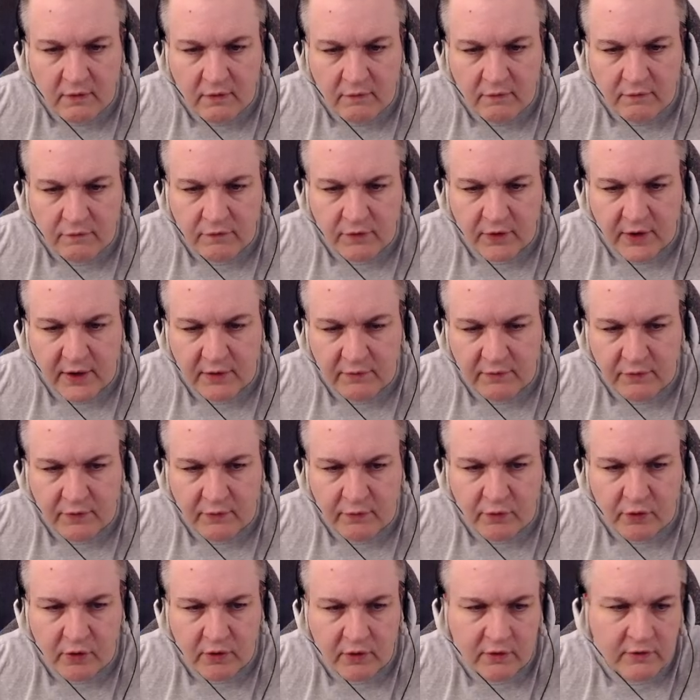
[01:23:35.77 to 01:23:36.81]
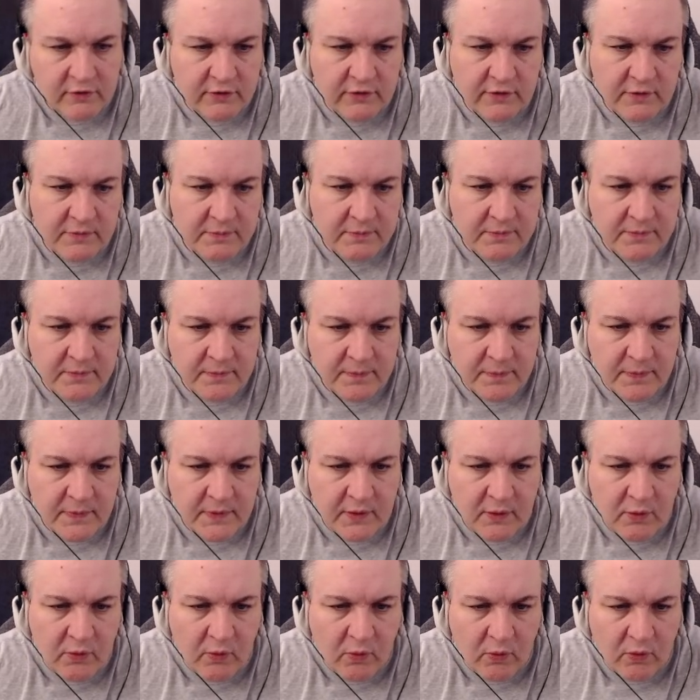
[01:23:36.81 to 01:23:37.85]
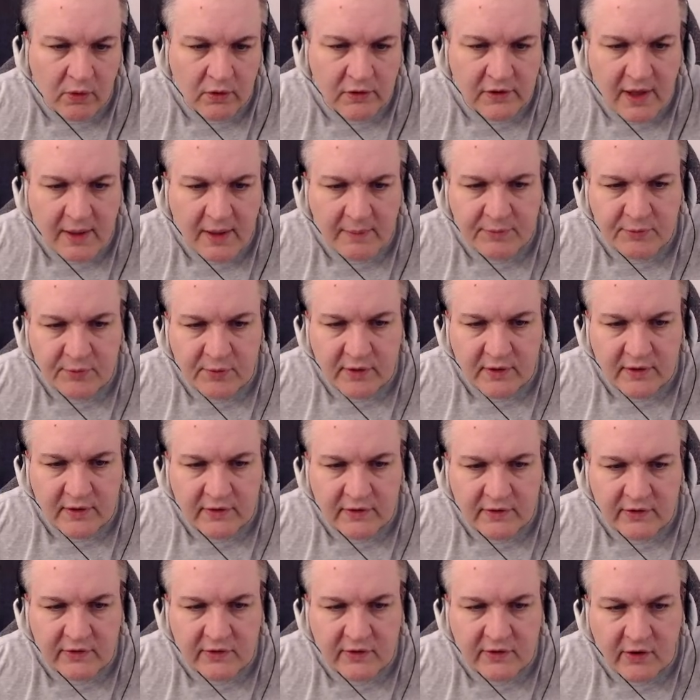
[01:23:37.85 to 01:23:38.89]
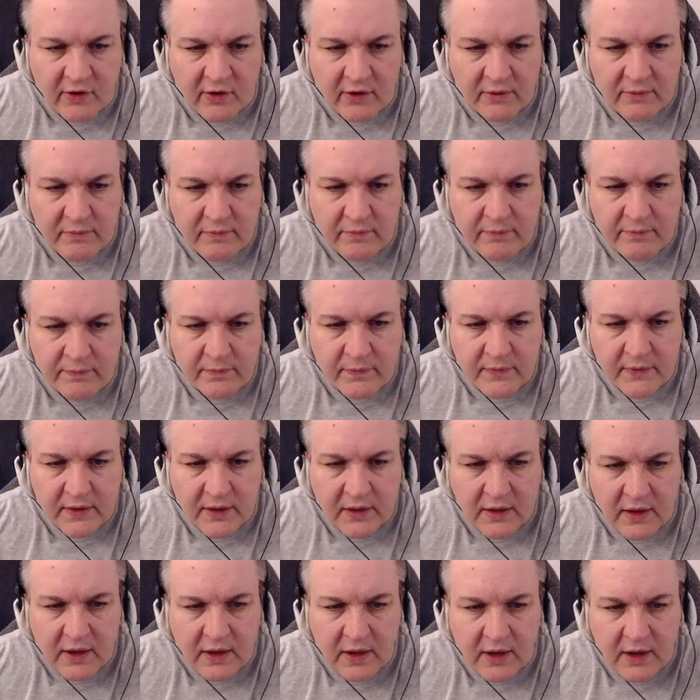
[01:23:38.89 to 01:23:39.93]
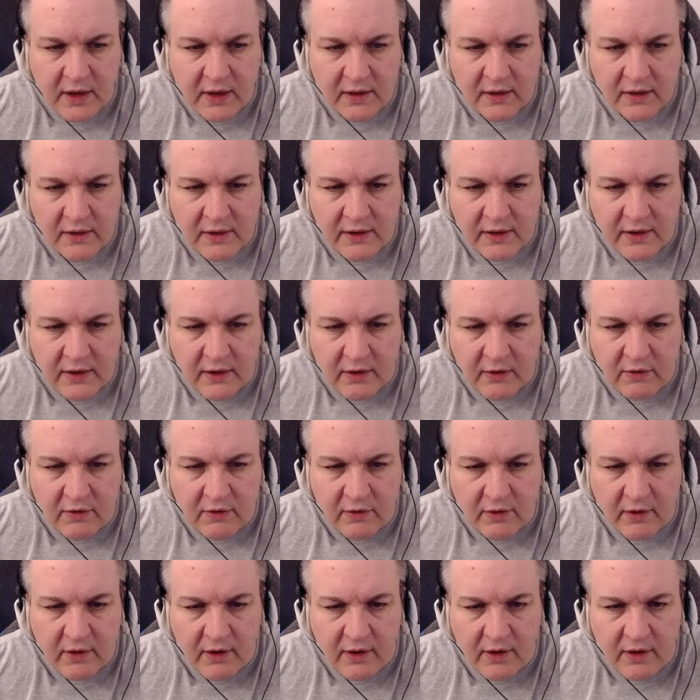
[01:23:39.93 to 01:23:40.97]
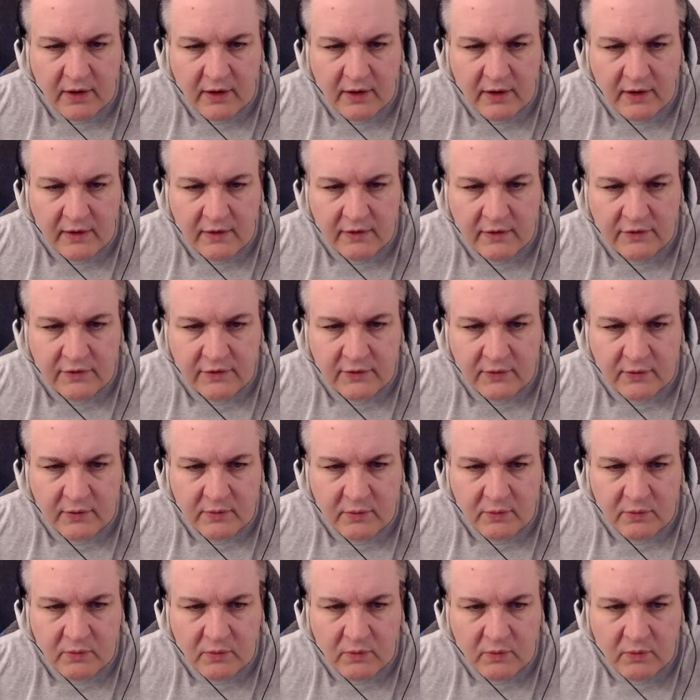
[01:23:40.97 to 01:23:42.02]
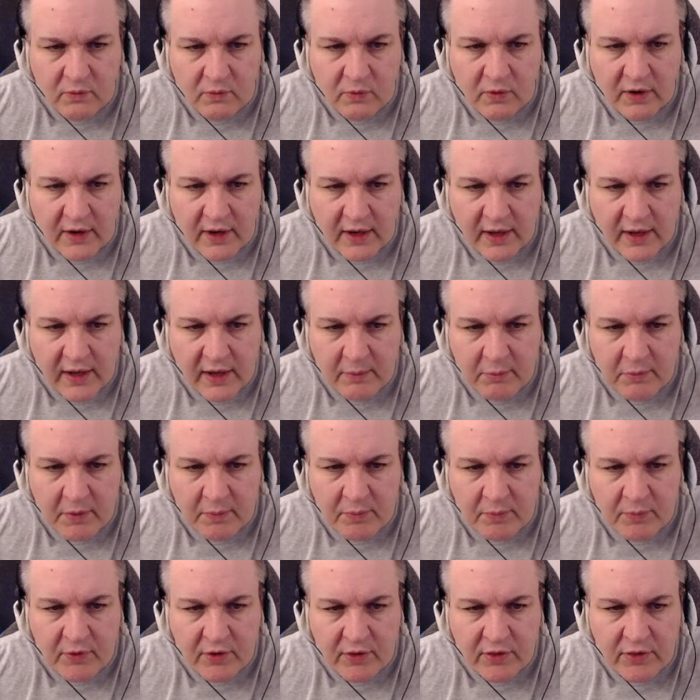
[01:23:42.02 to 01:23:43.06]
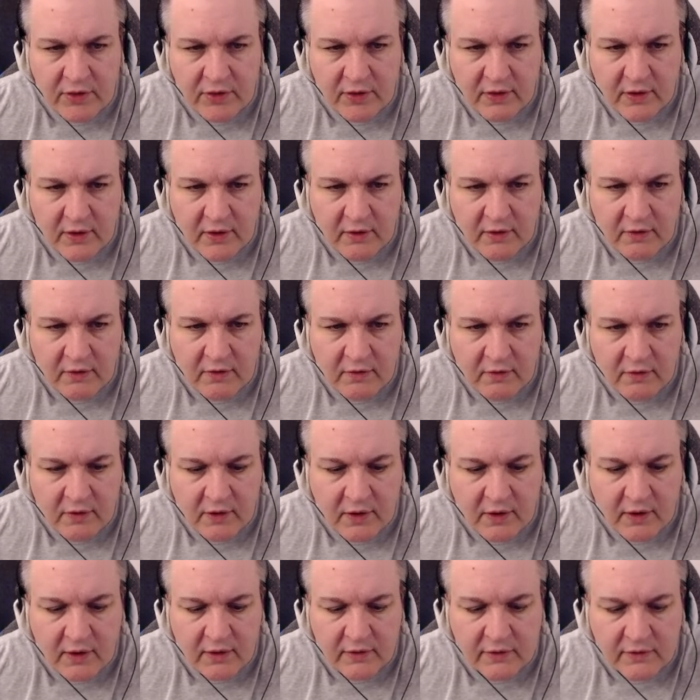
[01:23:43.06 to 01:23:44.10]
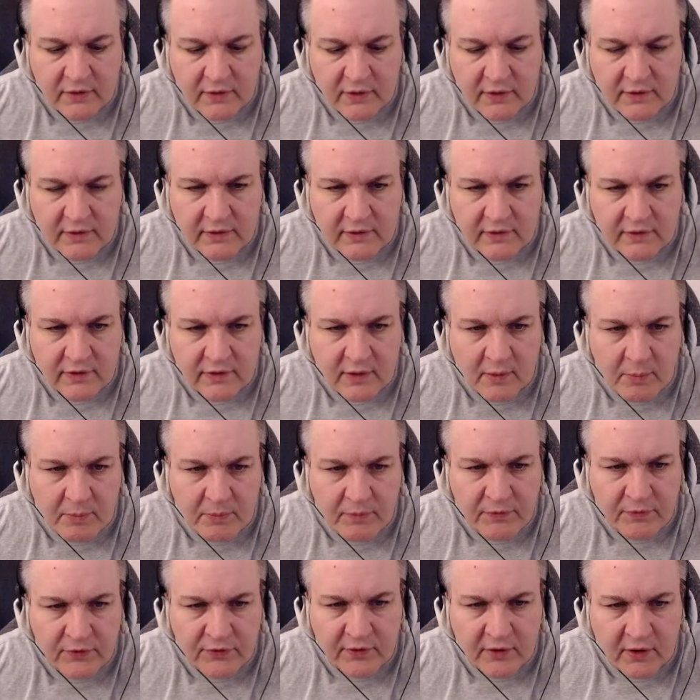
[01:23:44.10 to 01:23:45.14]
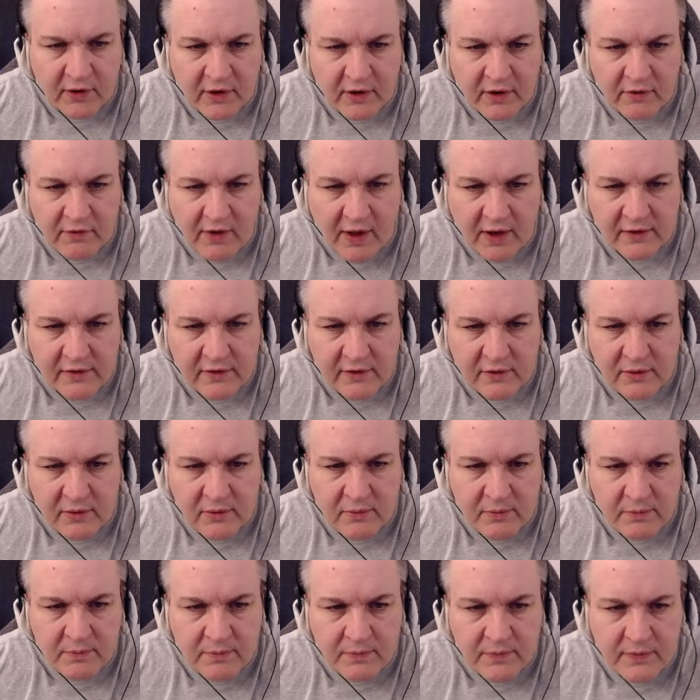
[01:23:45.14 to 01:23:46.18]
Forgetful Forest, or Lapswood as it's called. And here is what I came up with. So this is the starting of Act 2.